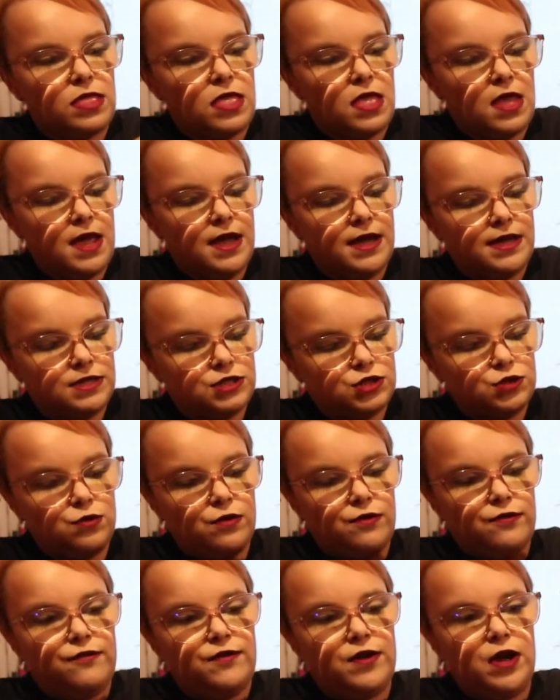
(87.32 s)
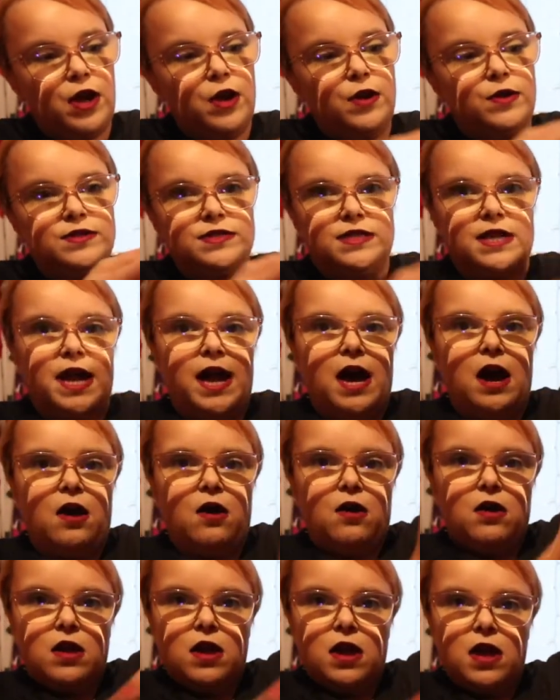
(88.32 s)
it sort of flows and
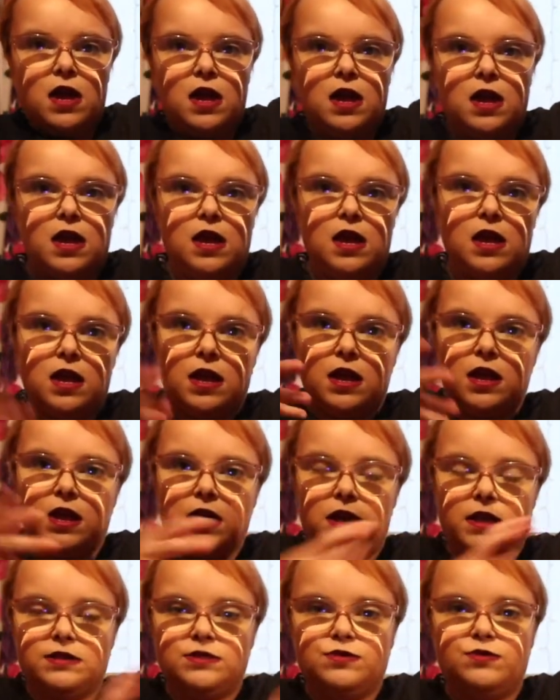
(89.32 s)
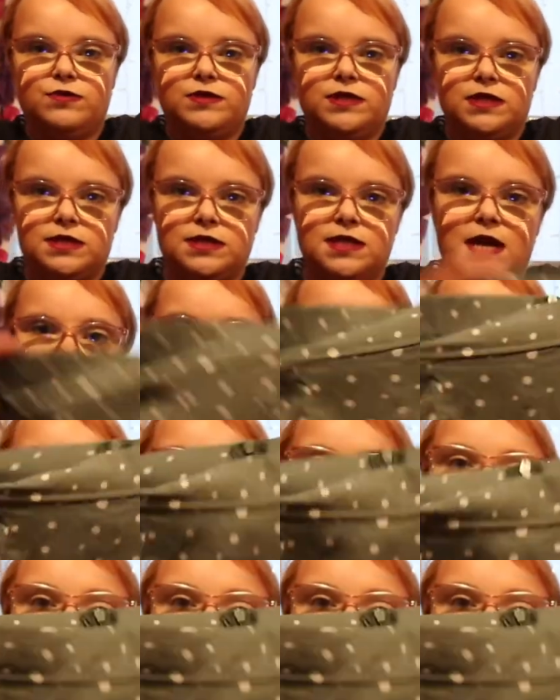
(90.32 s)
how it sort of does that.